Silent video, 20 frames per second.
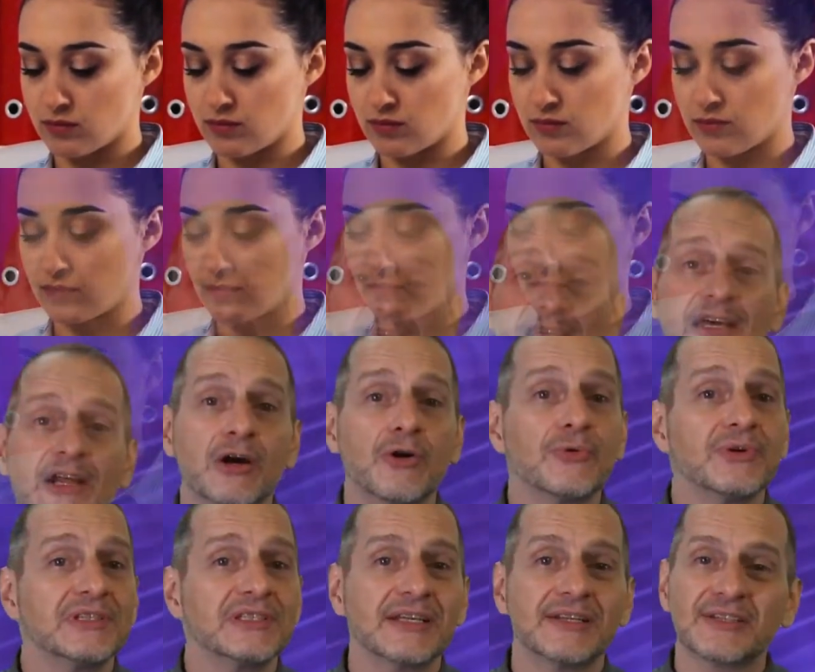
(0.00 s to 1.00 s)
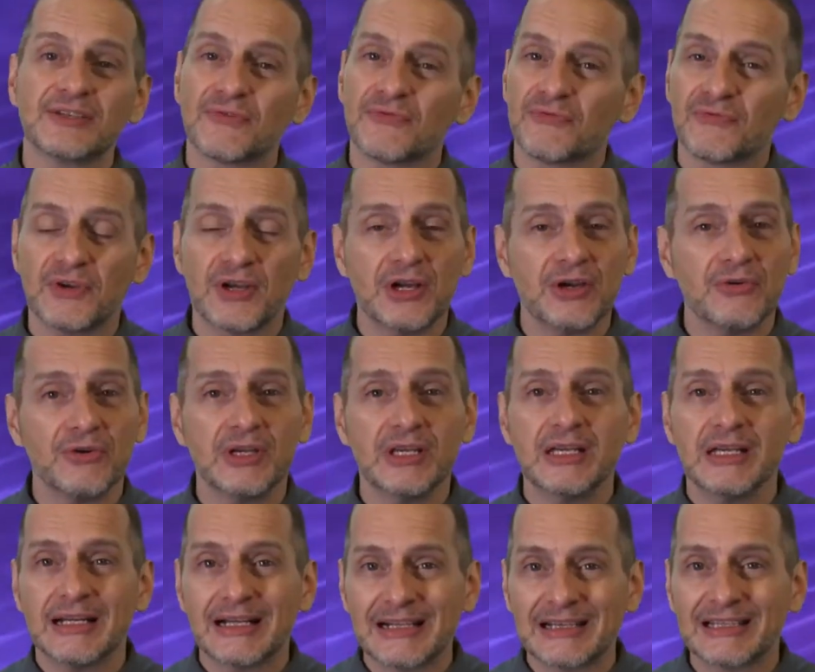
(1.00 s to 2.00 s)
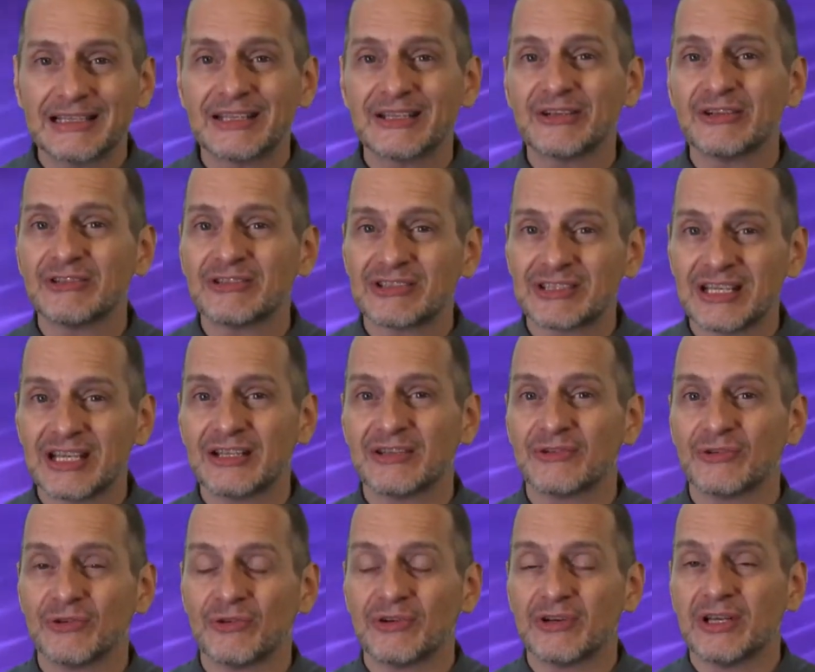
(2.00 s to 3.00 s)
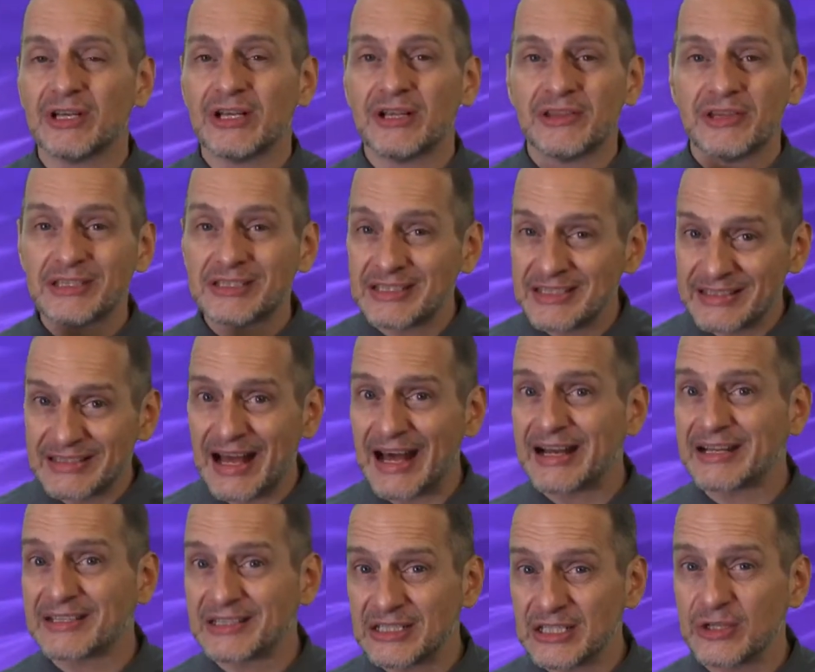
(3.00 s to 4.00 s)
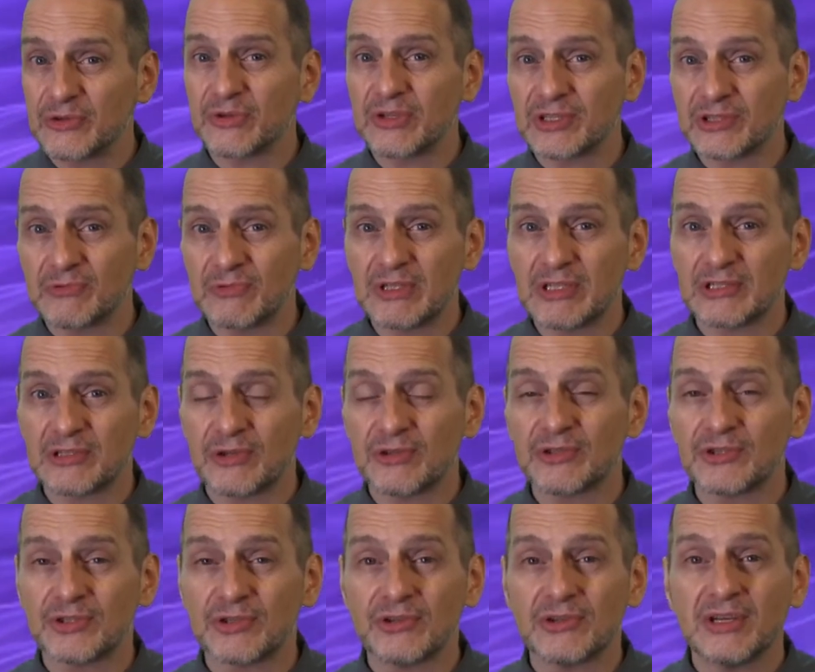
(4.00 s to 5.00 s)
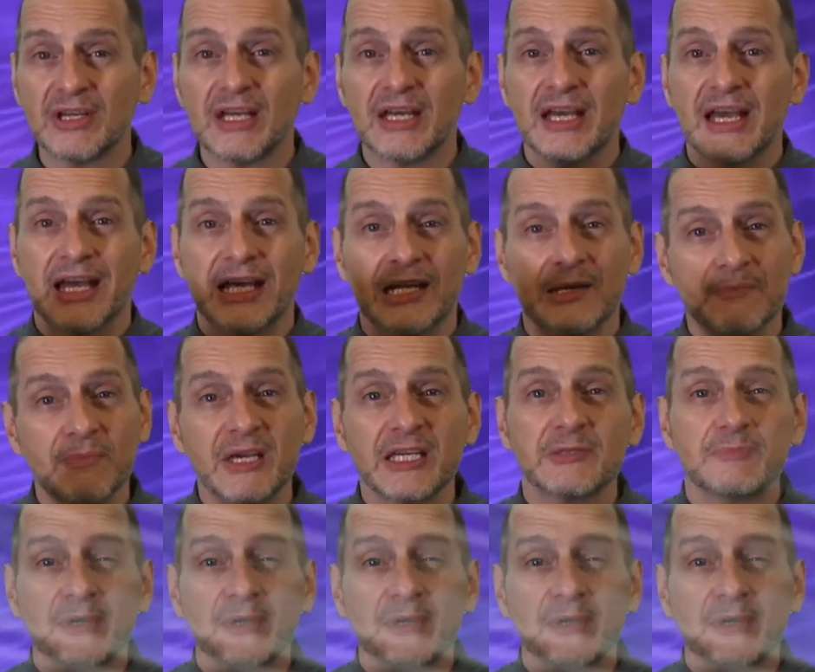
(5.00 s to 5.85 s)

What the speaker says: To me, that always sends a very clear signal. This is not a serious researcher, and it makes